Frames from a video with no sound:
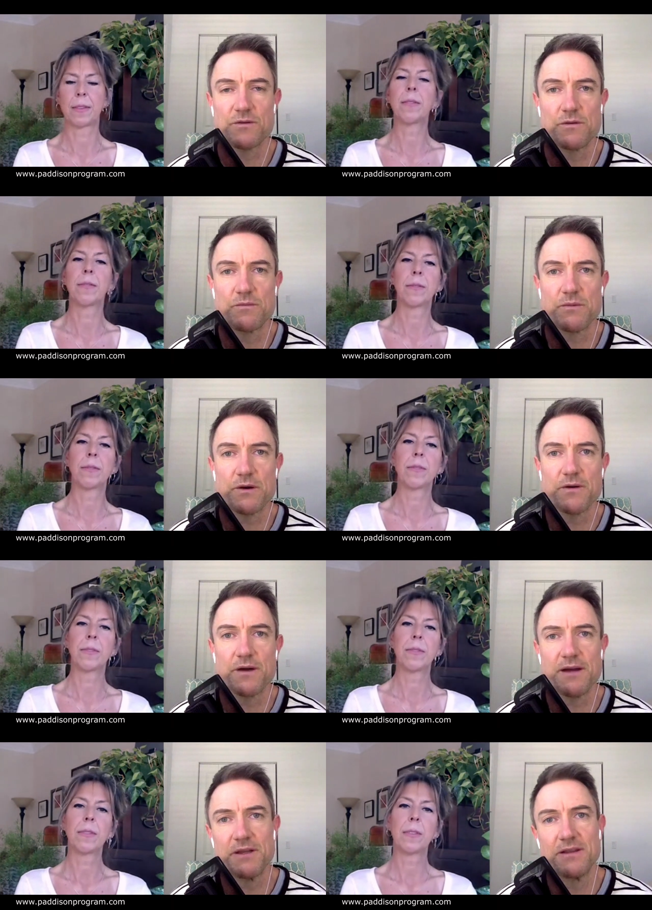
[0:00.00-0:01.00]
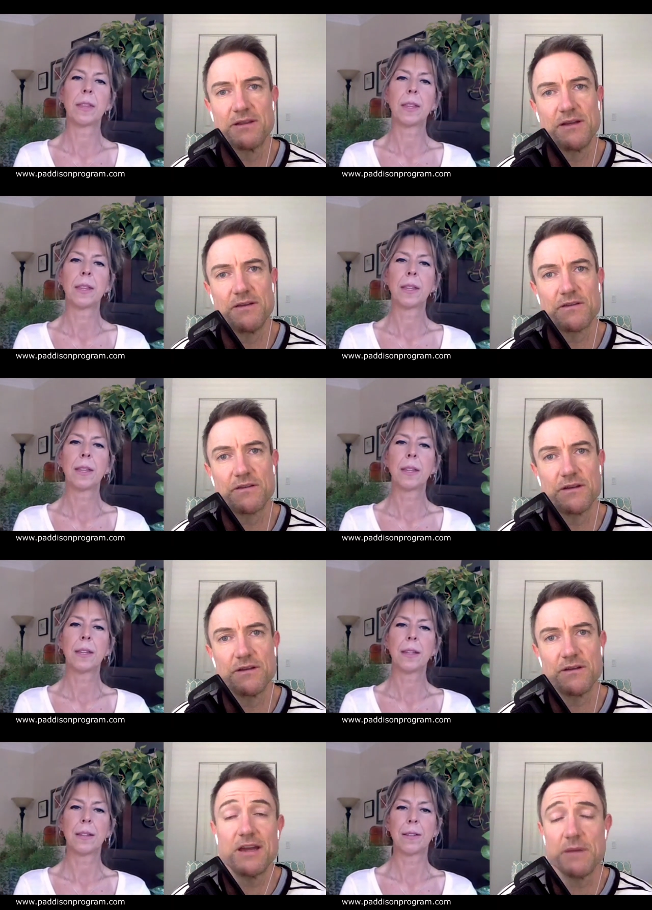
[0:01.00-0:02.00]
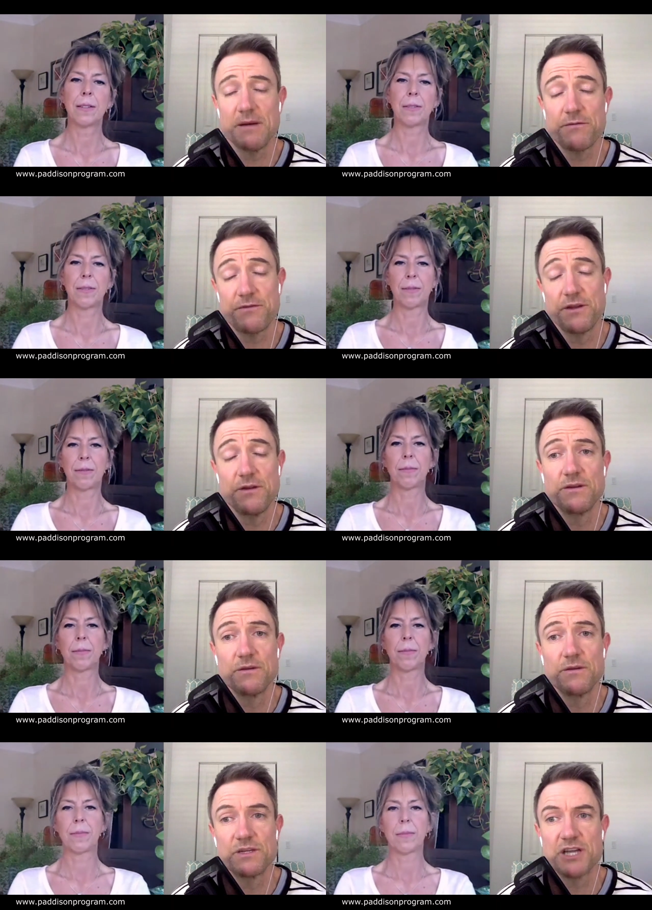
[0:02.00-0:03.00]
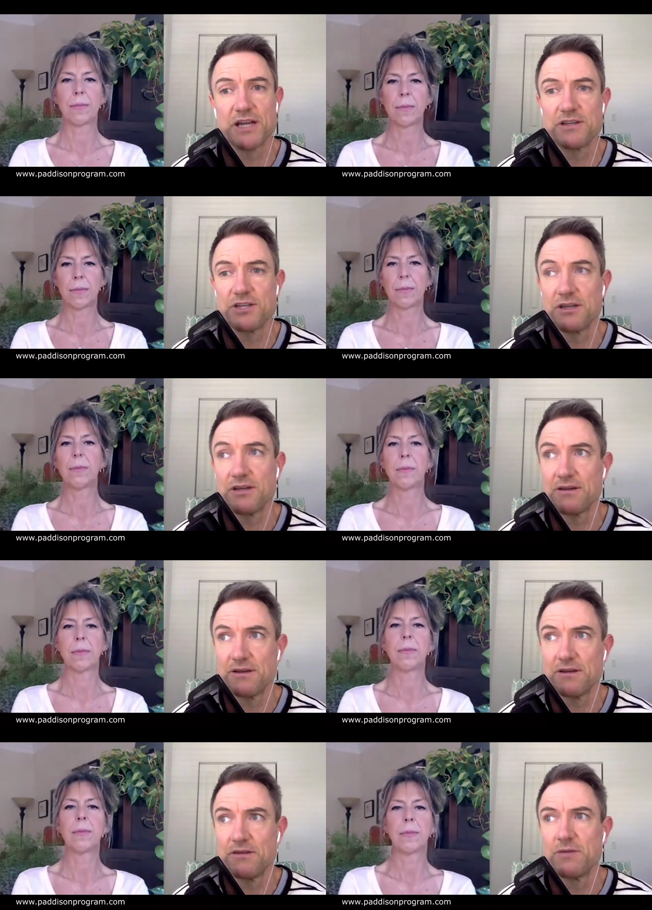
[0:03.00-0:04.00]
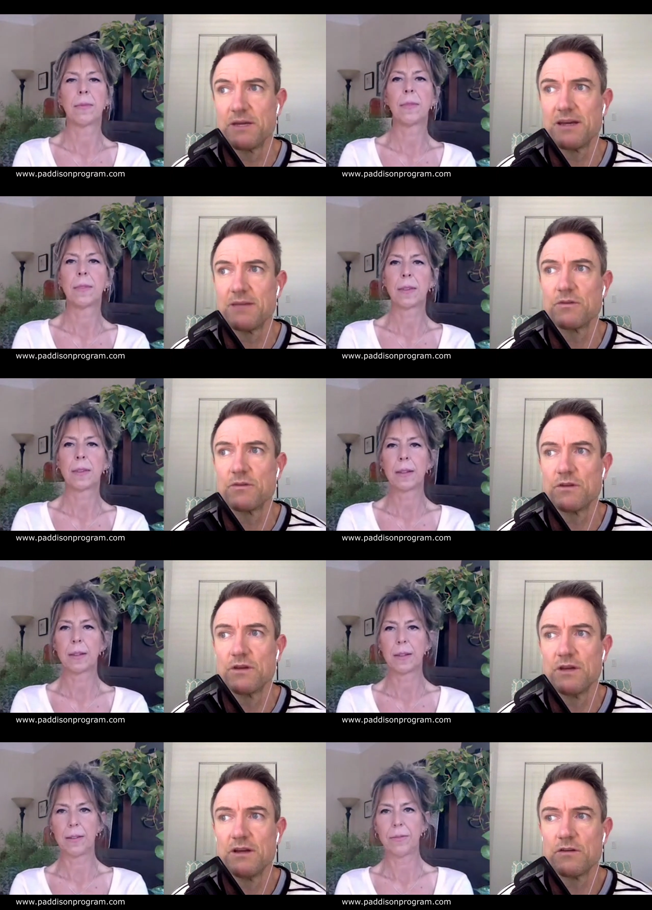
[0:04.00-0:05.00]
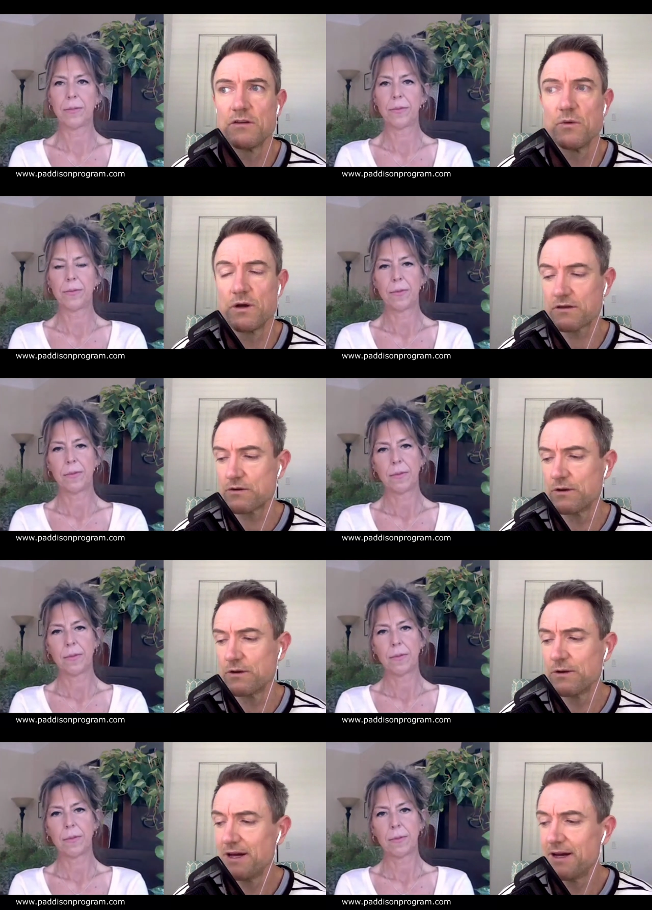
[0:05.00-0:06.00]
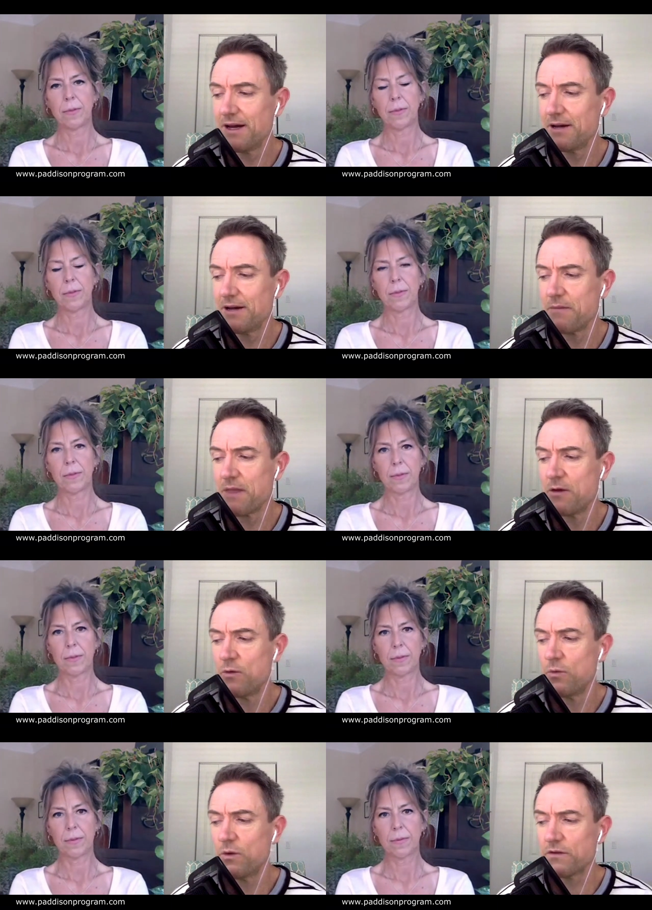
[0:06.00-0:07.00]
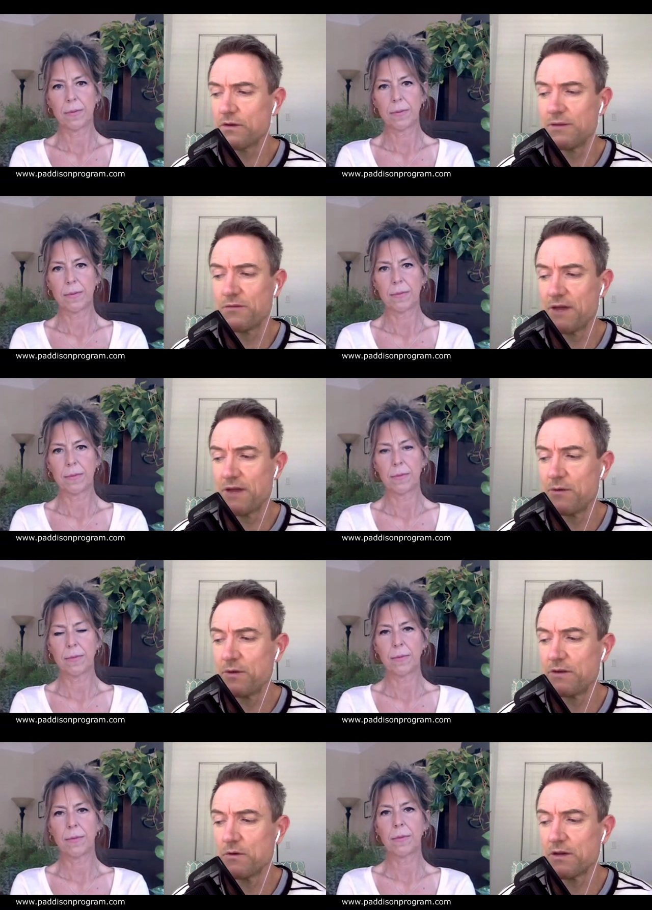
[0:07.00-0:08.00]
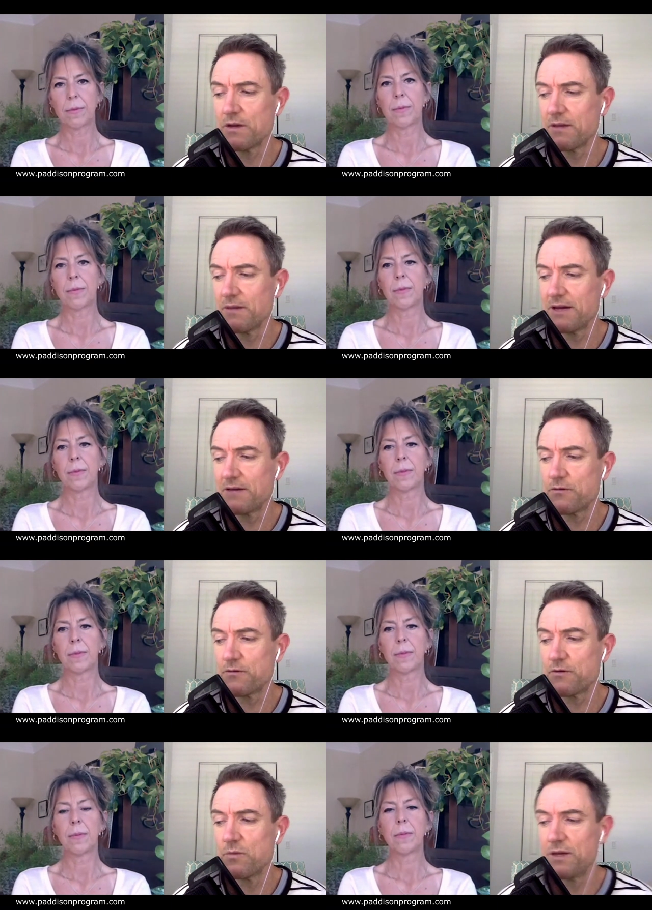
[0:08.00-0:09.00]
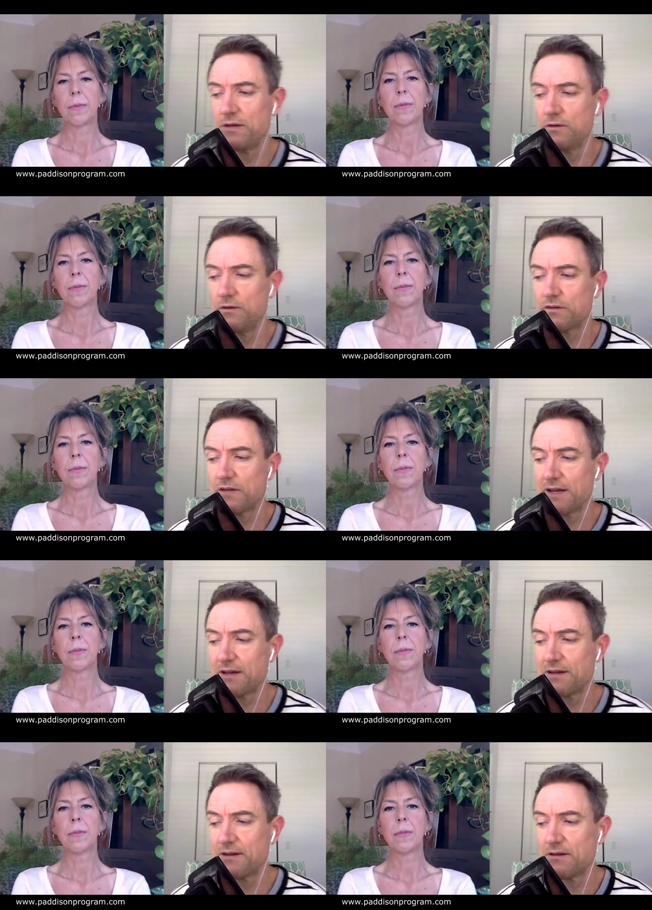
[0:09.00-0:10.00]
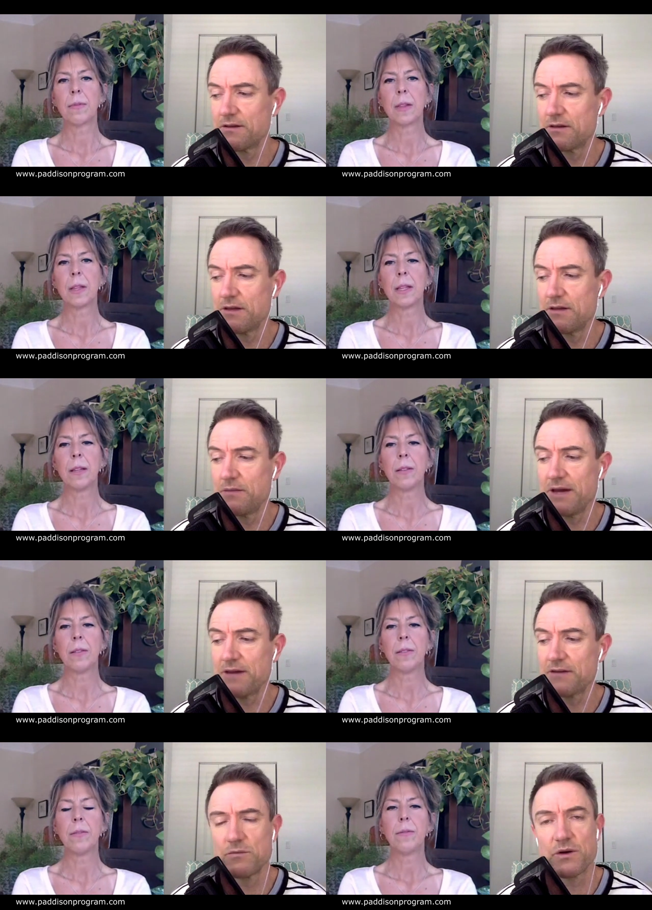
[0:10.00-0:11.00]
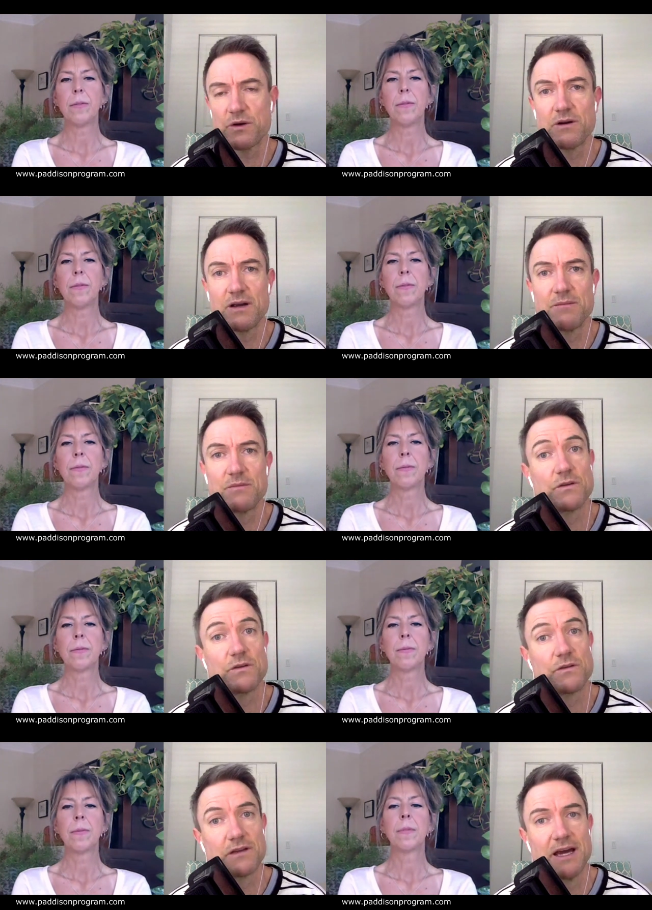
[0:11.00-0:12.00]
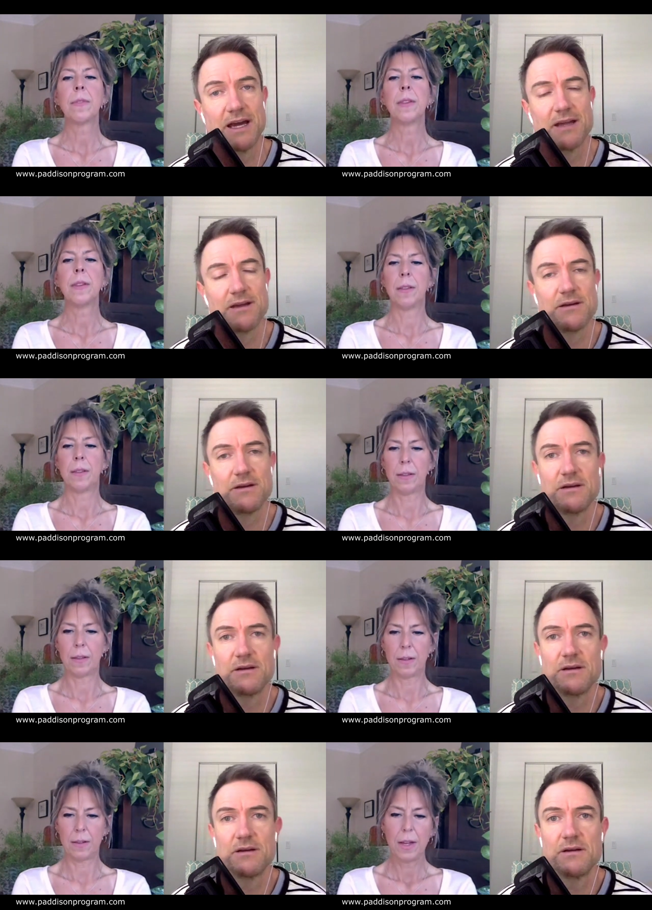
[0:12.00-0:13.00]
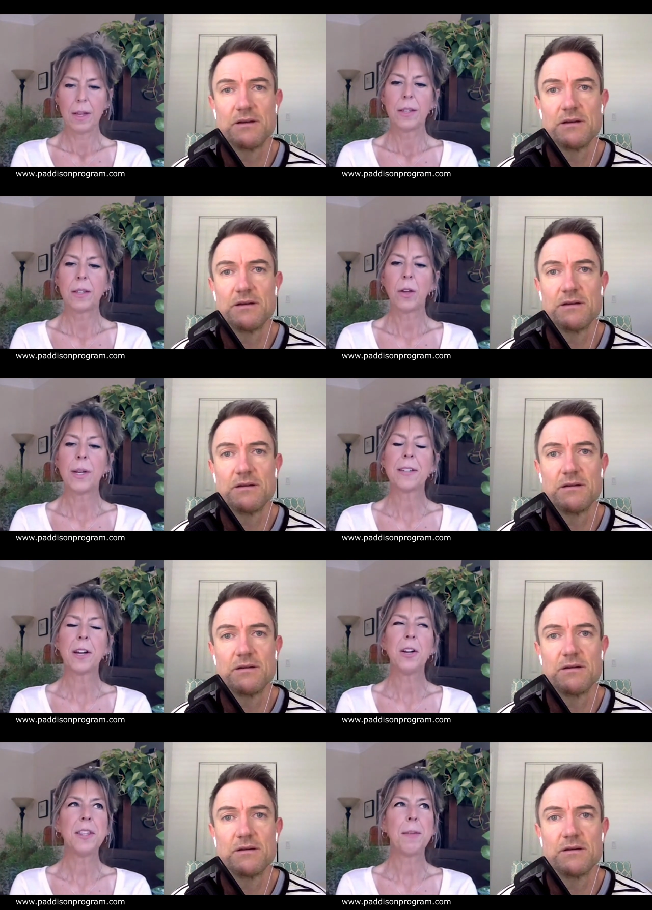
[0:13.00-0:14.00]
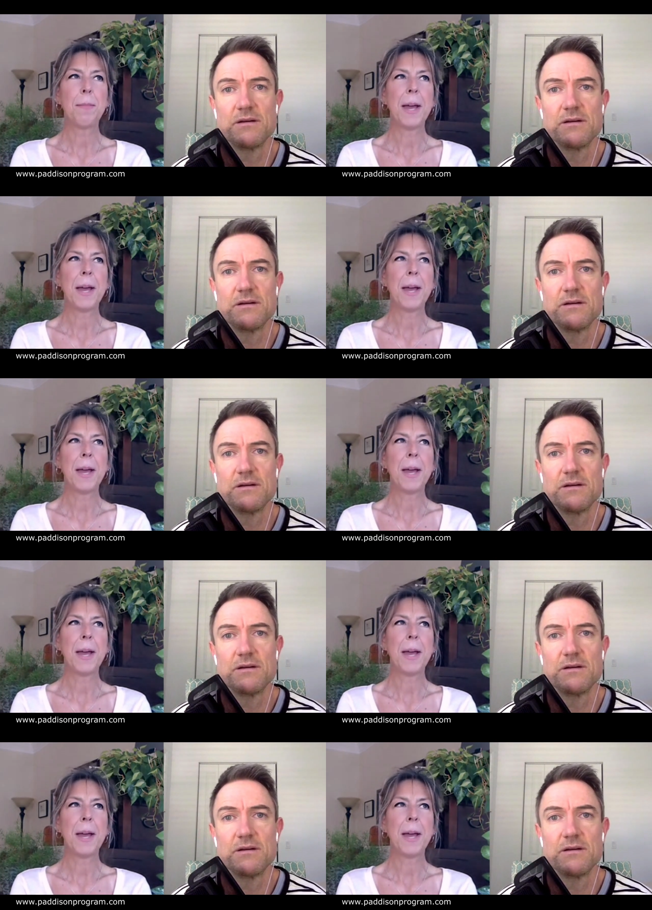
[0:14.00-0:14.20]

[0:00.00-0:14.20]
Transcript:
Speaker 1: through the program and things that came up for you that were challenging that you've been able to to work through, um, what time frame are we talking about from when you started the Paddison program to today?
Speaker 2: So I started the